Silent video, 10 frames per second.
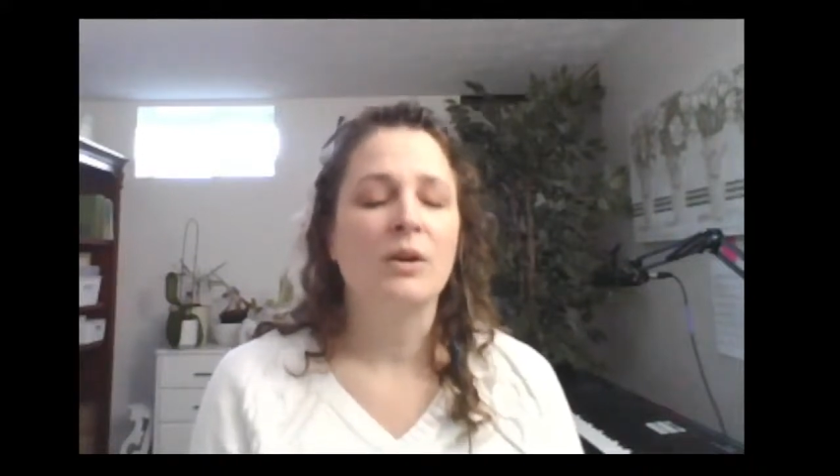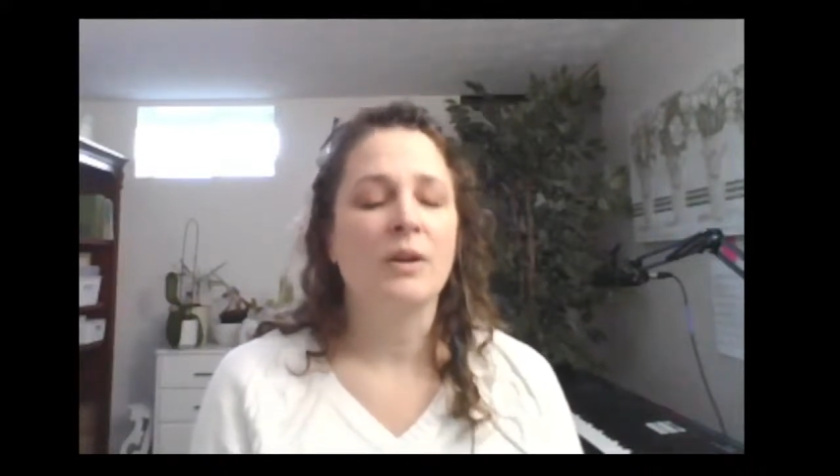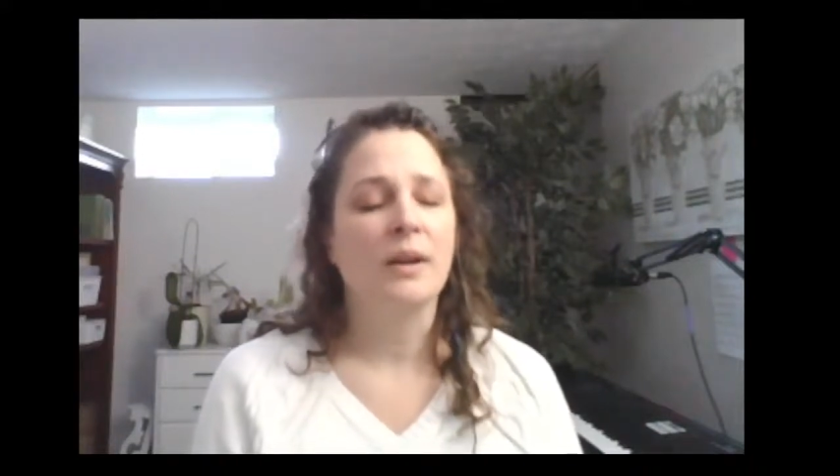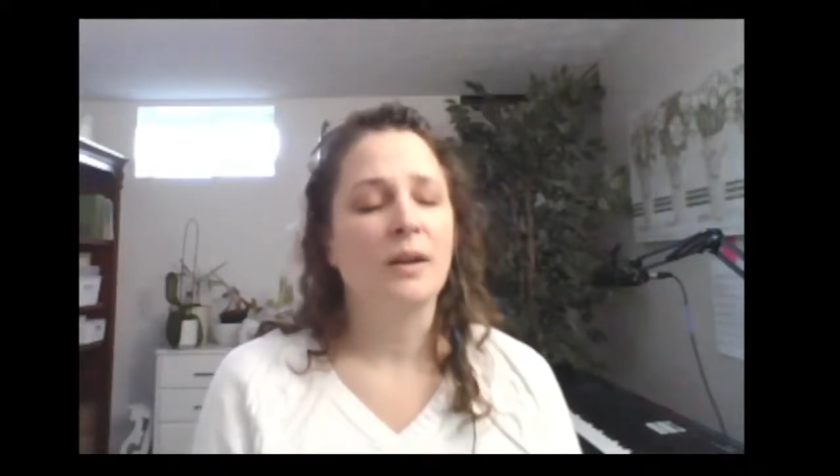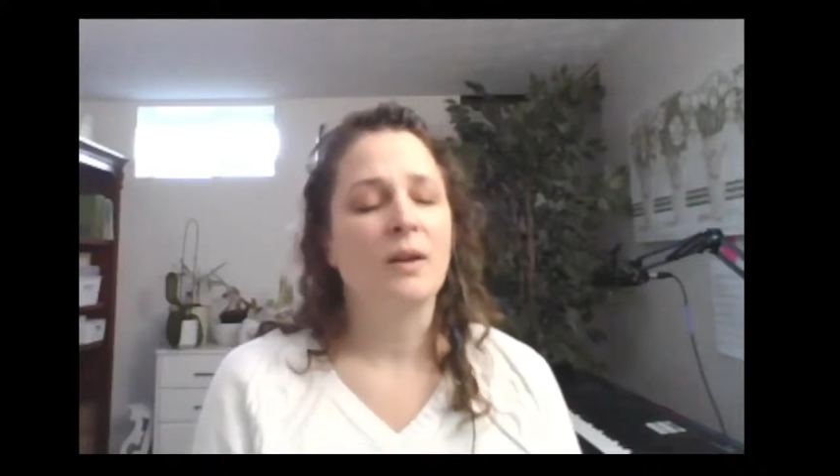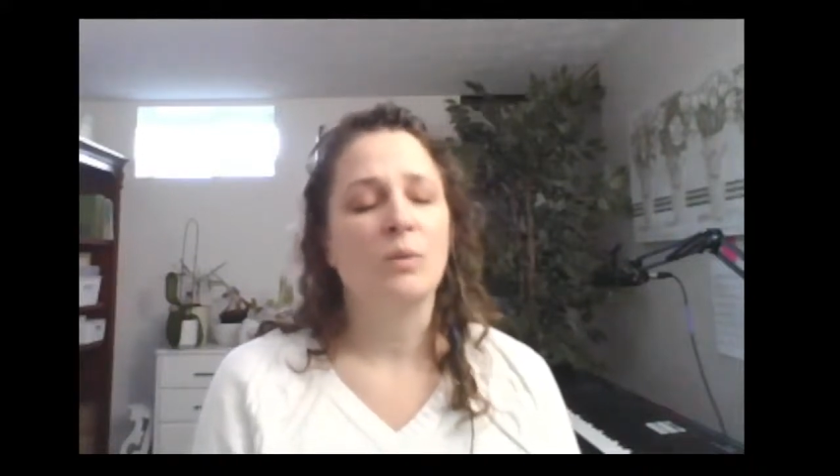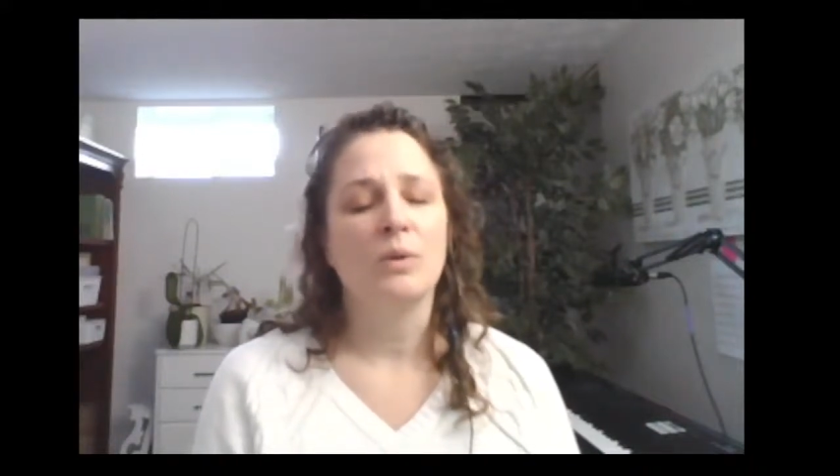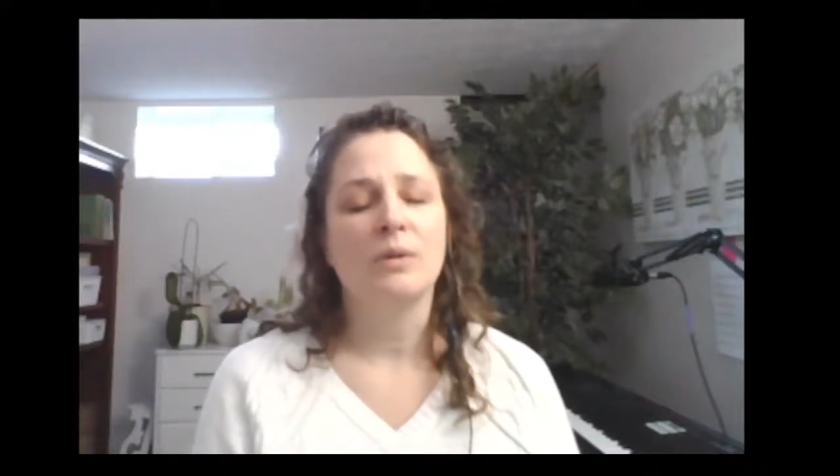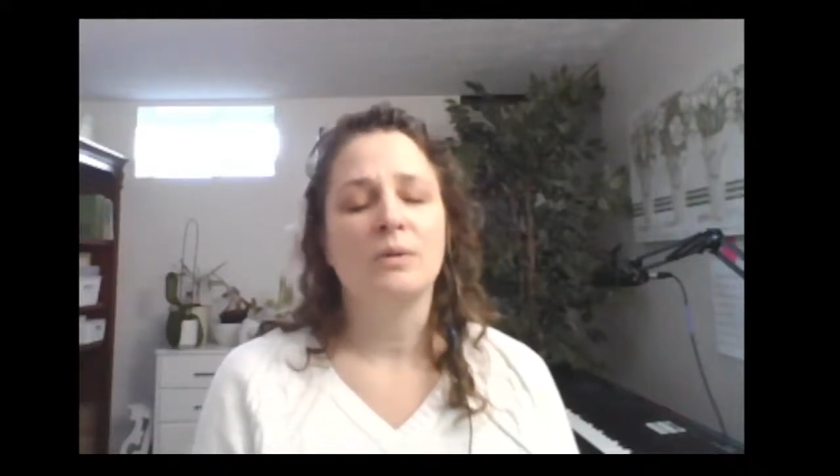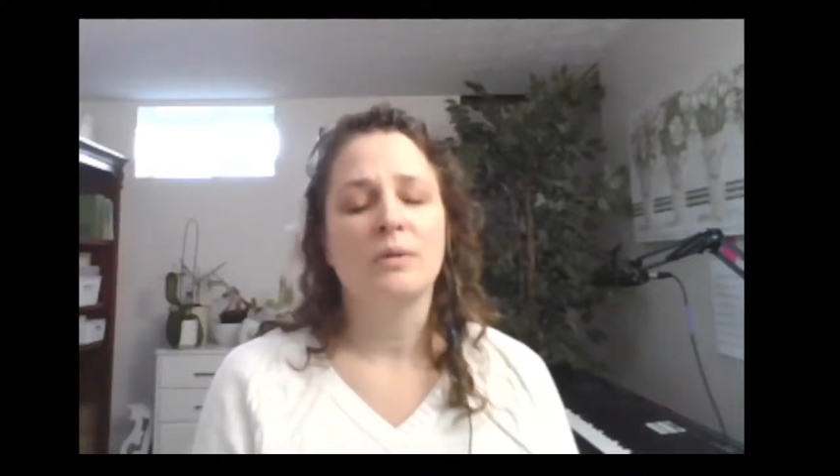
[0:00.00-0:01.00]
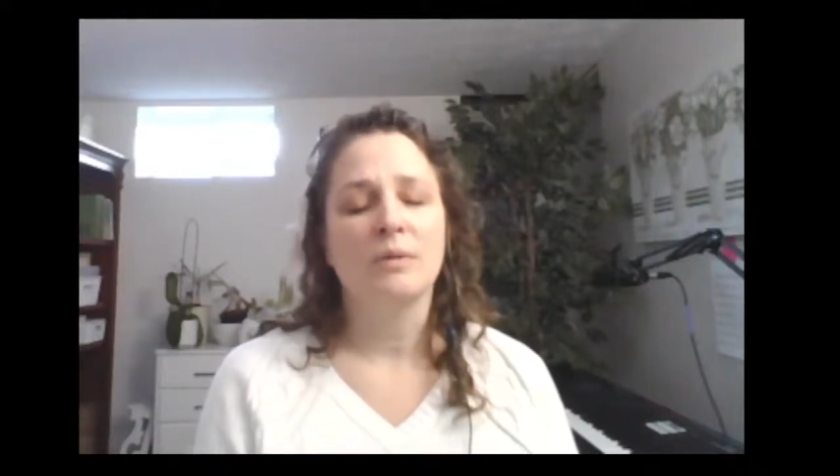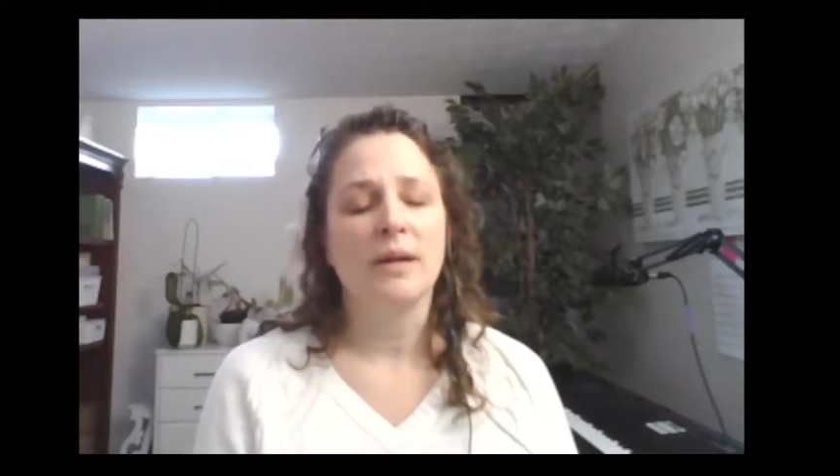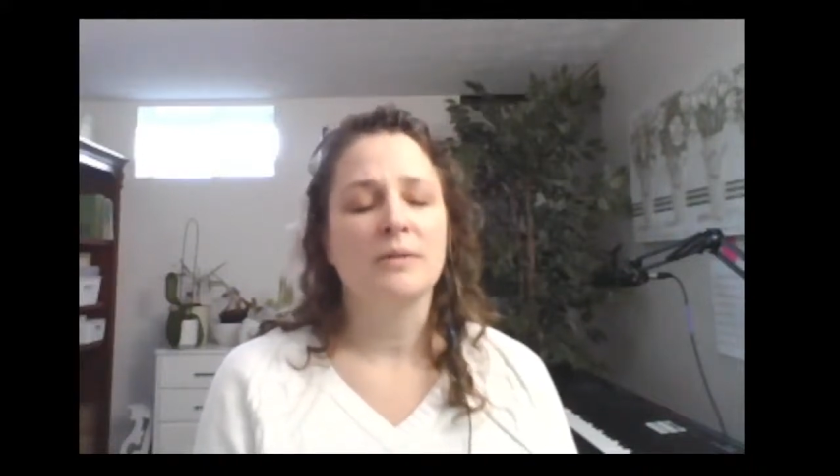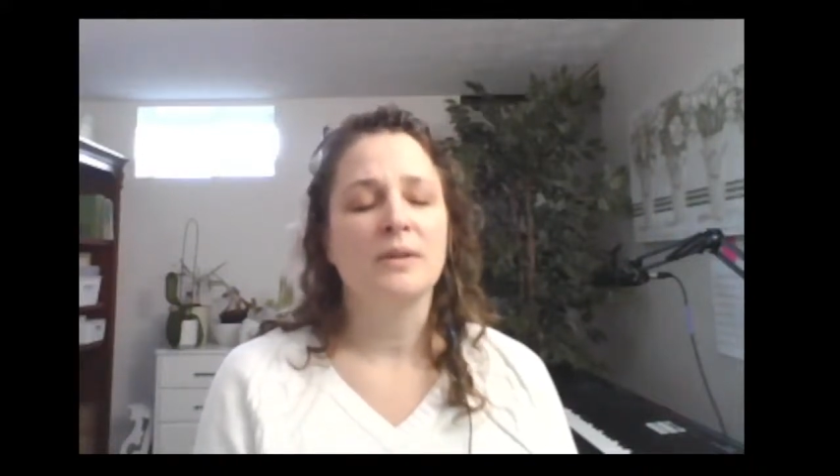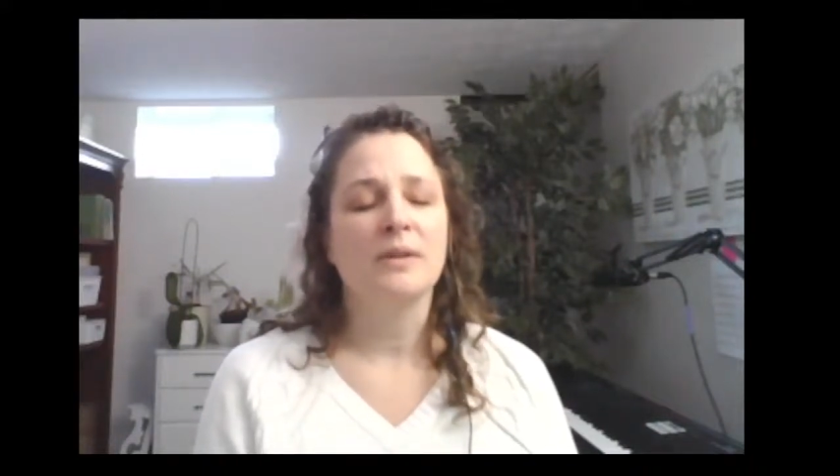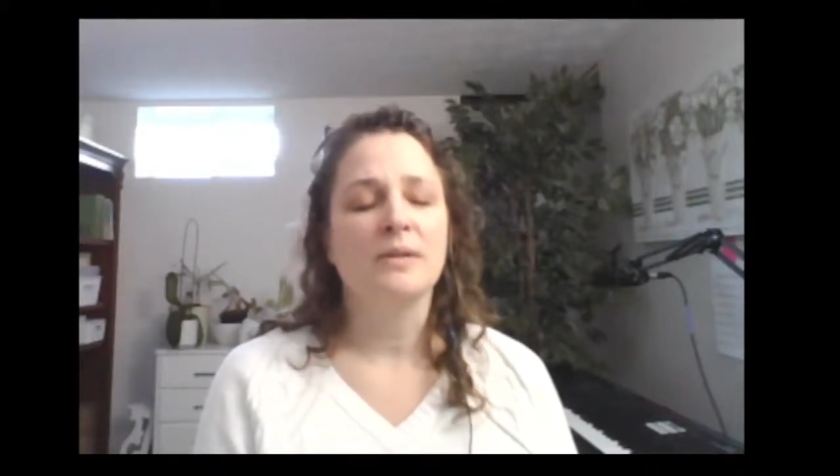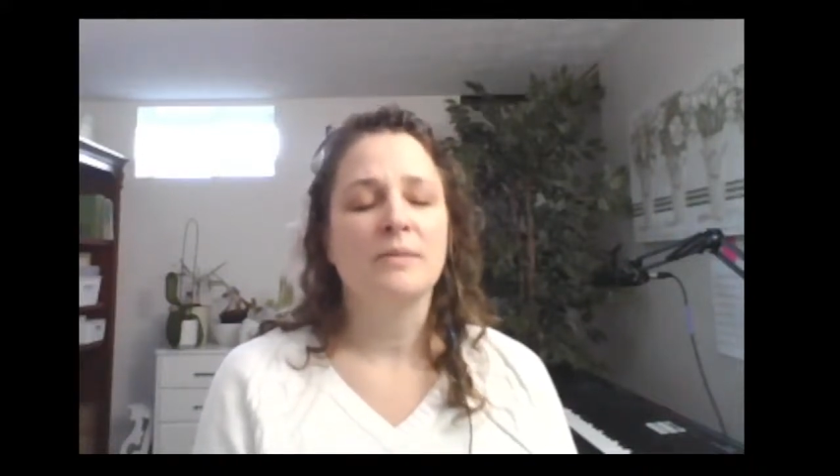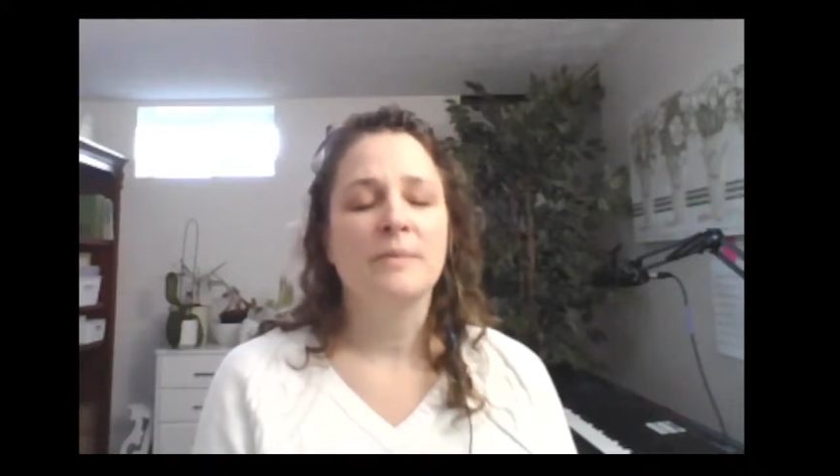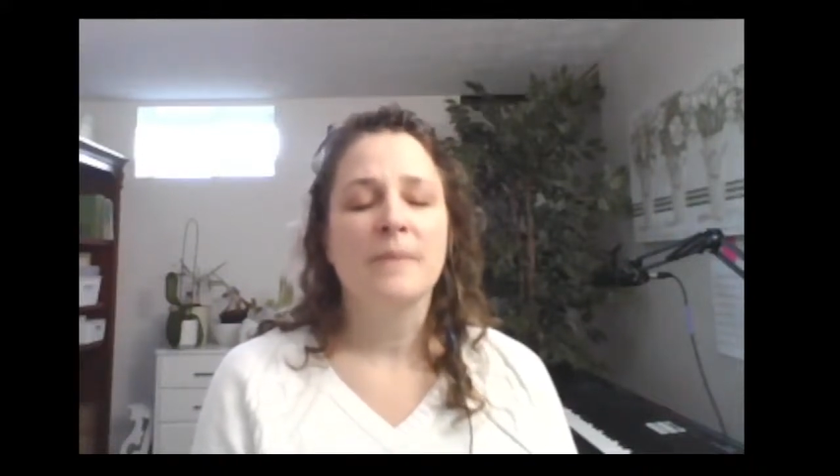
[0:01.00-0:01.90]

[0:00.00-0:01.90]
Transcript: hurting world around us.